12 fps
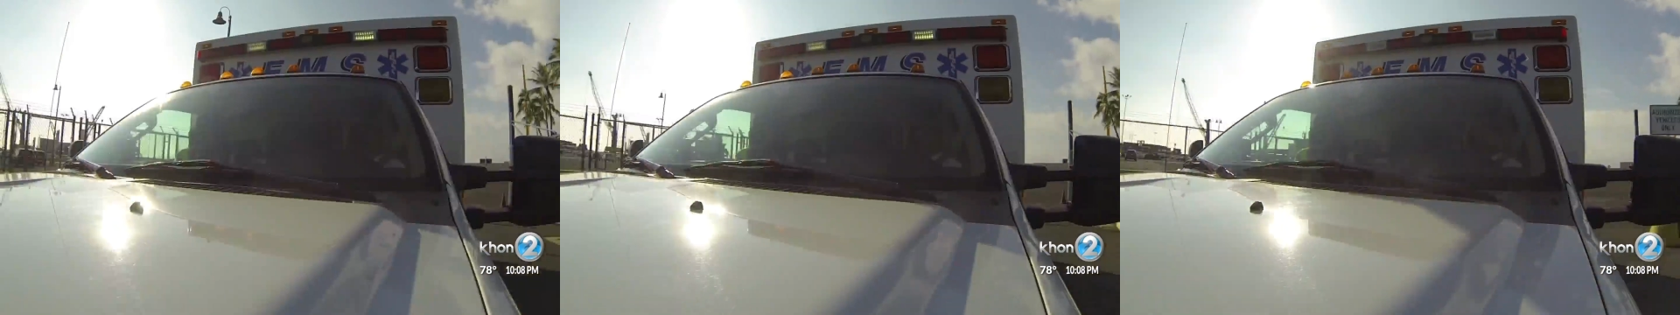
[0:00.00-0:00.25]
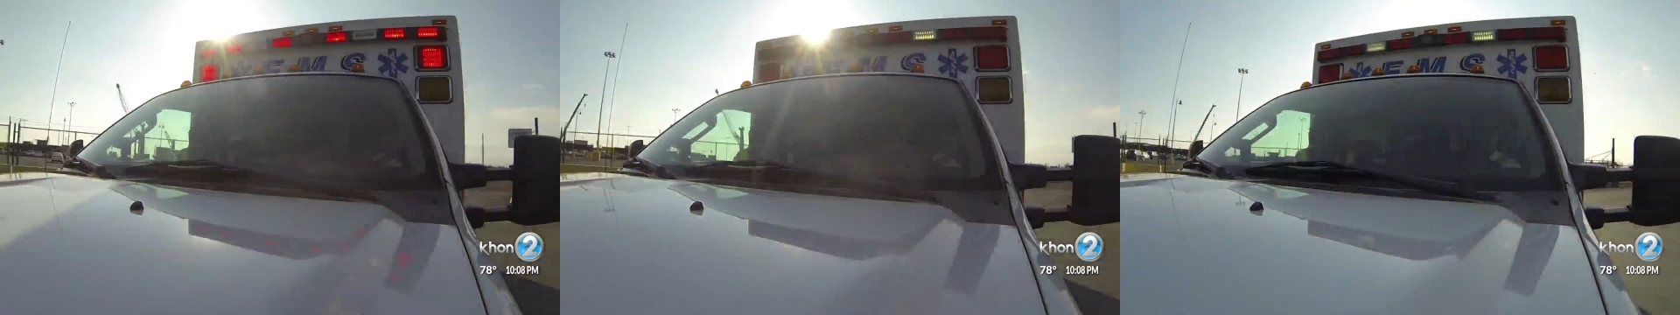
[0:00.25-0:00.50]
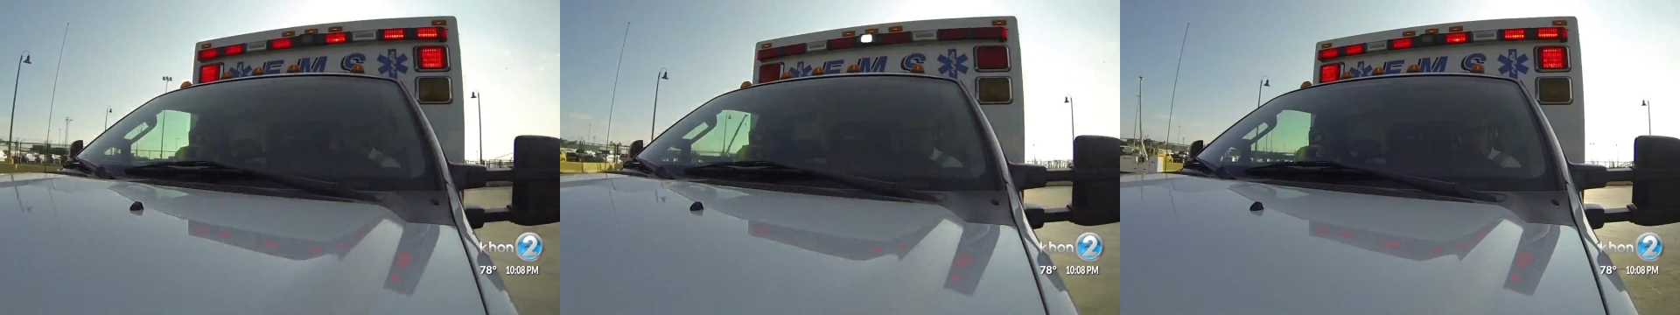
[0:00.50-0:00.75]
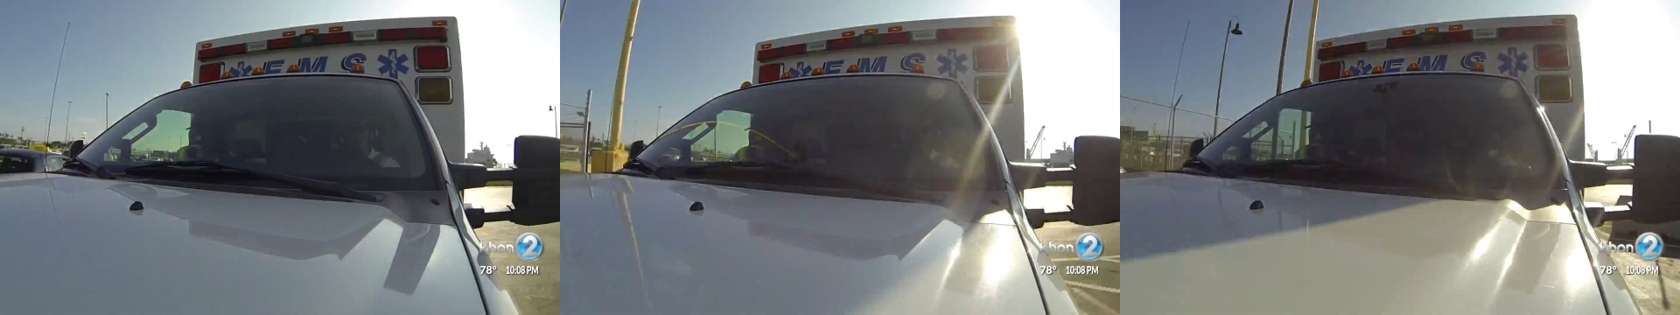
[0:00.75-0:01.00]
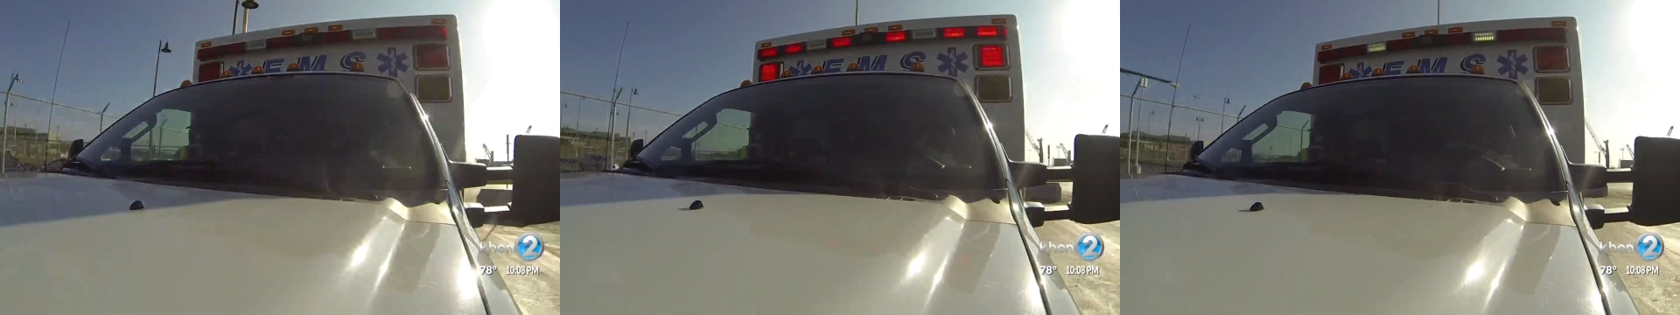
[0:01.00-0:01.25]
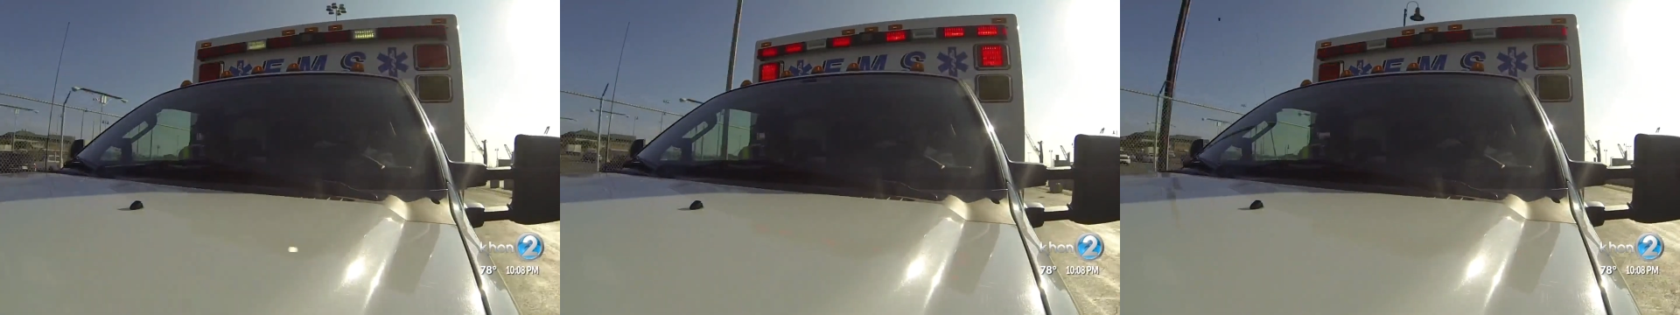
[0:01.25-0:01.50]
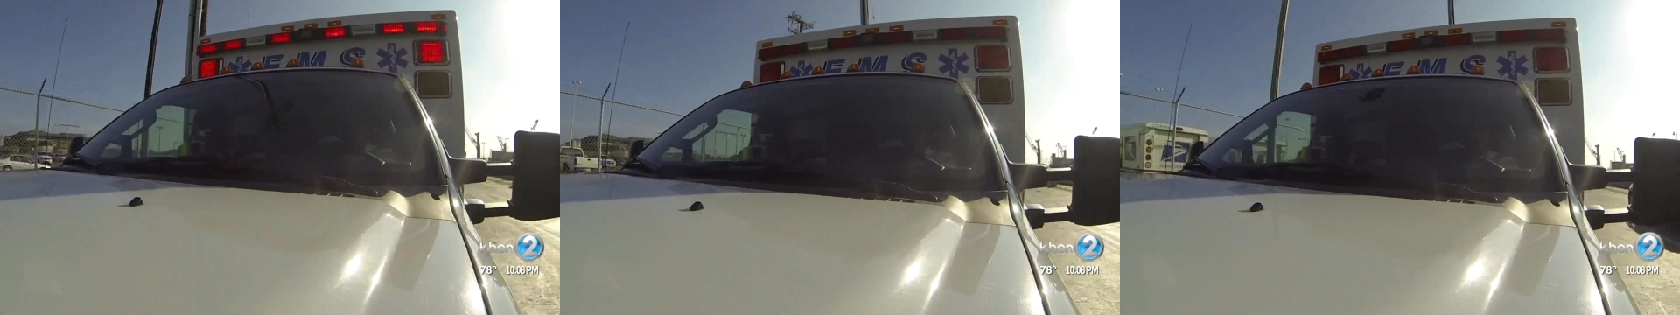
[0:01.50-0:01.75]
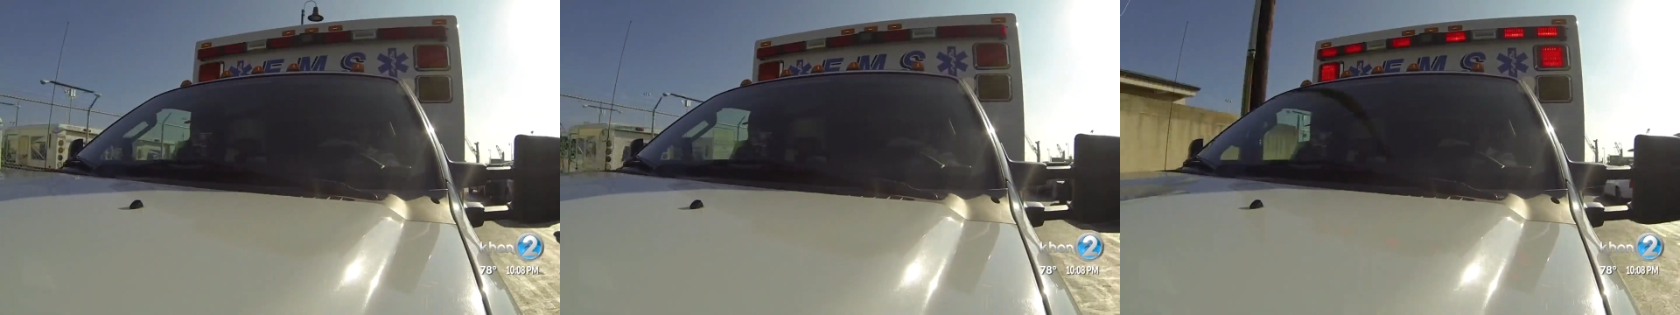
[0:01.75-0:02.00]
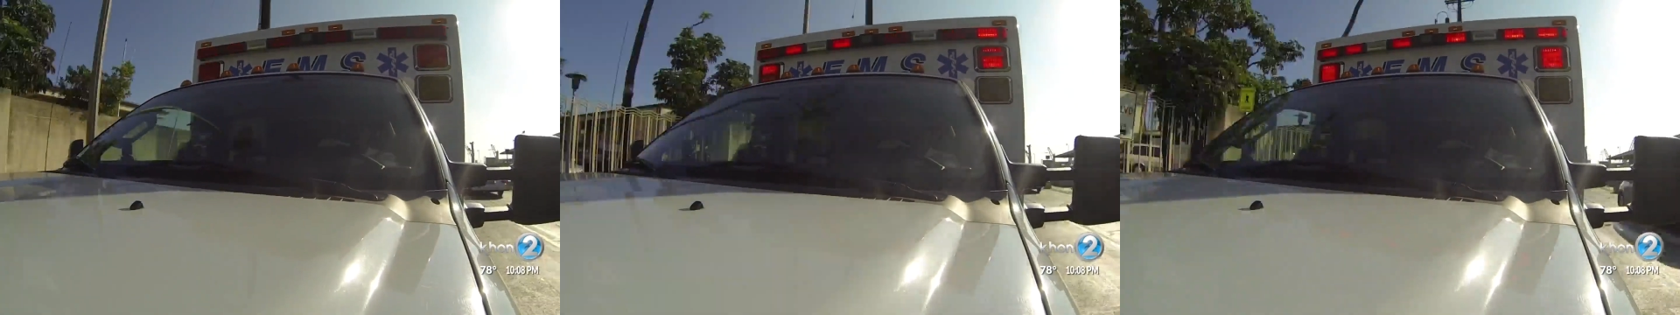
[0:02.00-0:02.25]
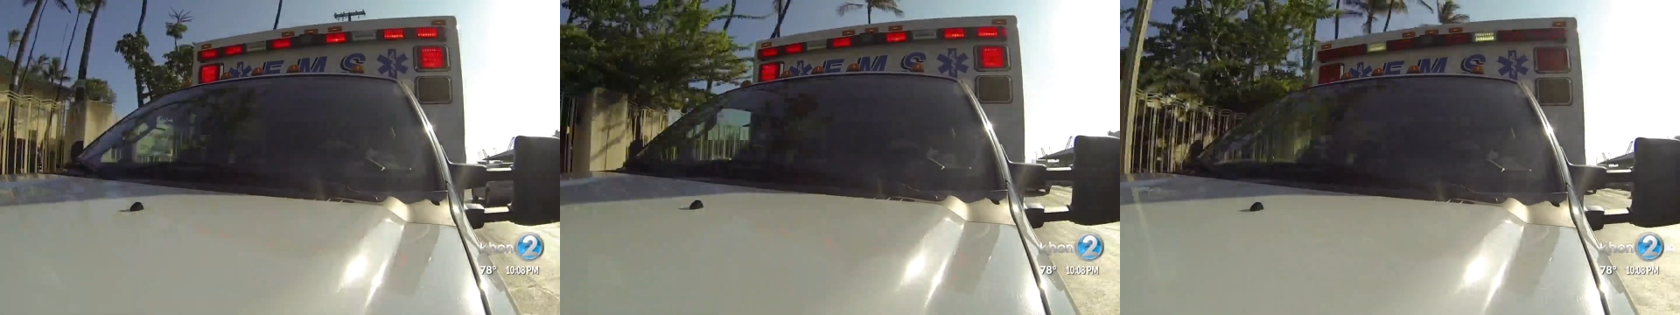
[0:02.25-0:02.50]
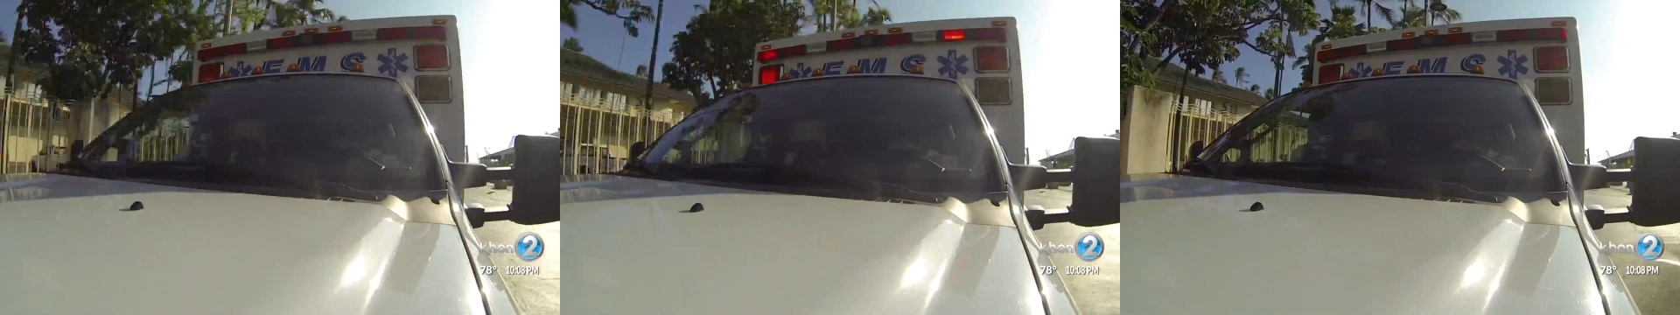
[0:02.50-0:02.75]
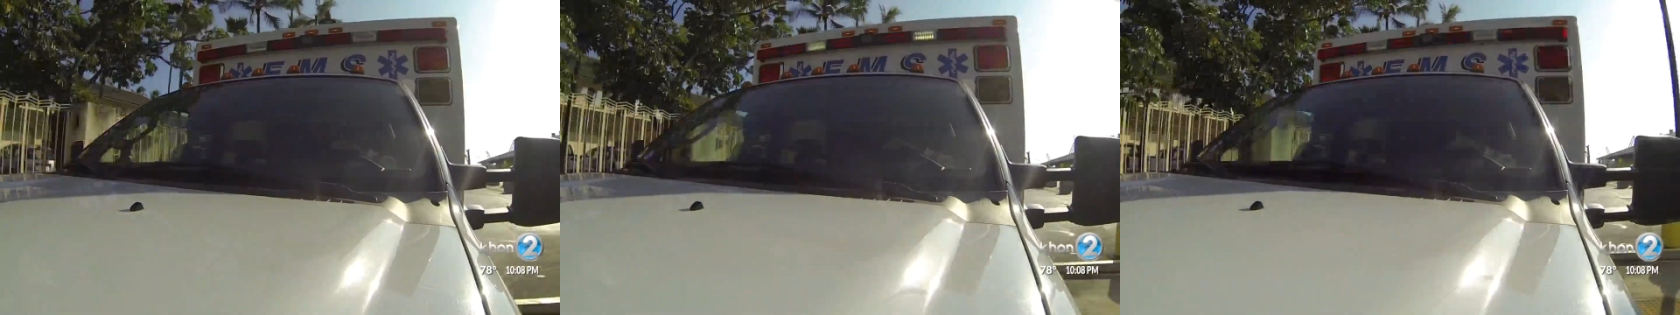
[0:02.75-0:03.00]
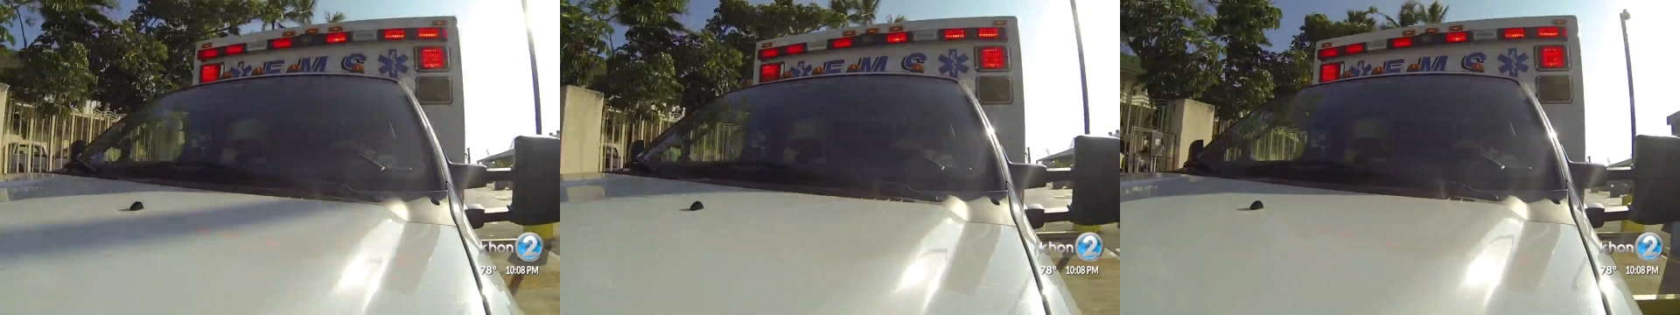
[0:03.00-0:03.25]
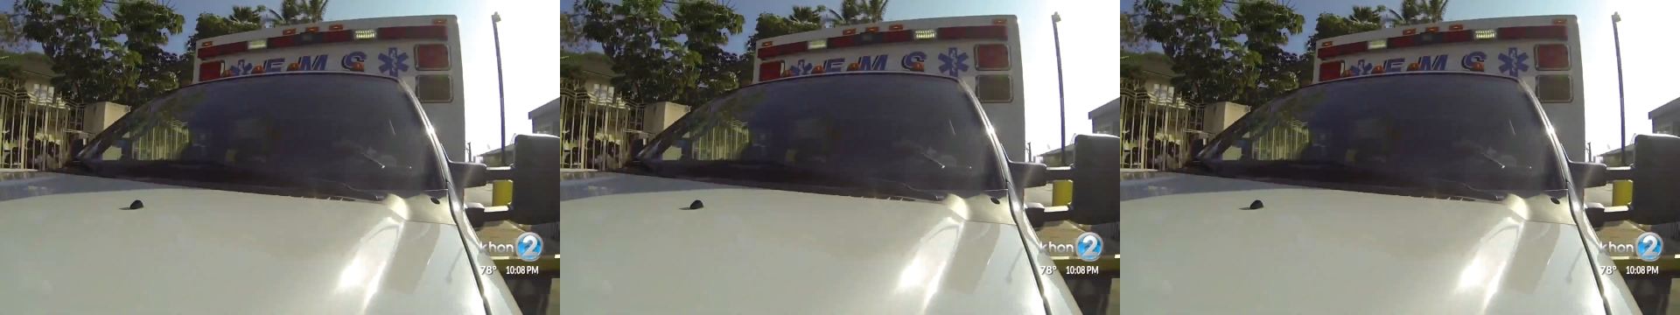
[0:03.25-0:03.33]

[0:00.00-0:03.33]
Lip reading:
Nobody's mouth can be seen.